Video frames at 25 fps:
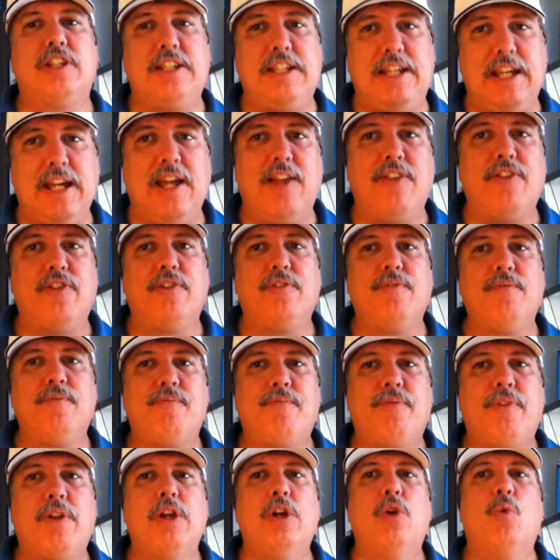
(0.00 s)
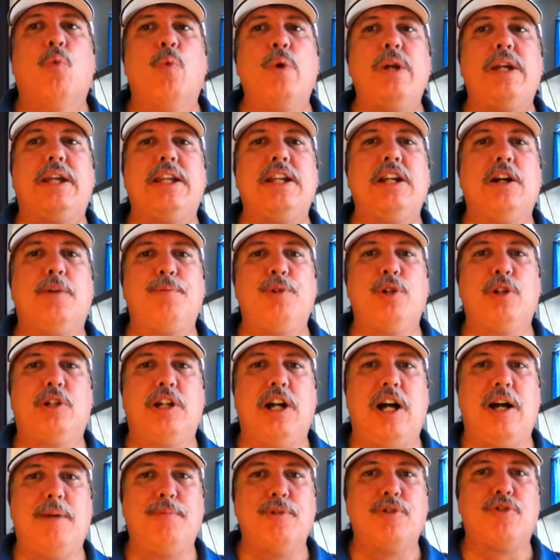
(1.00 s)
together we can help you
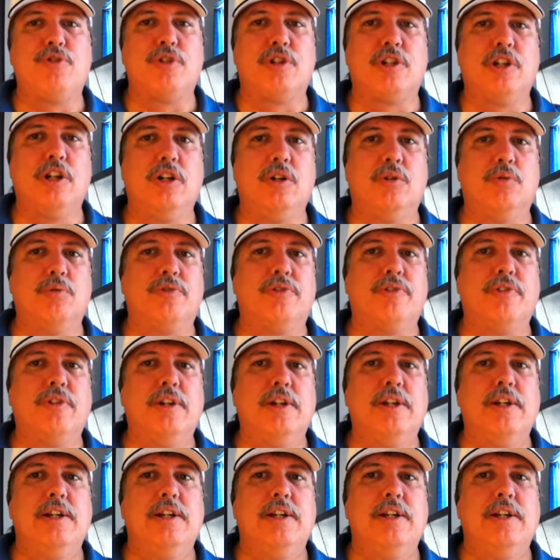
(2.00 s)
accomplish your goals.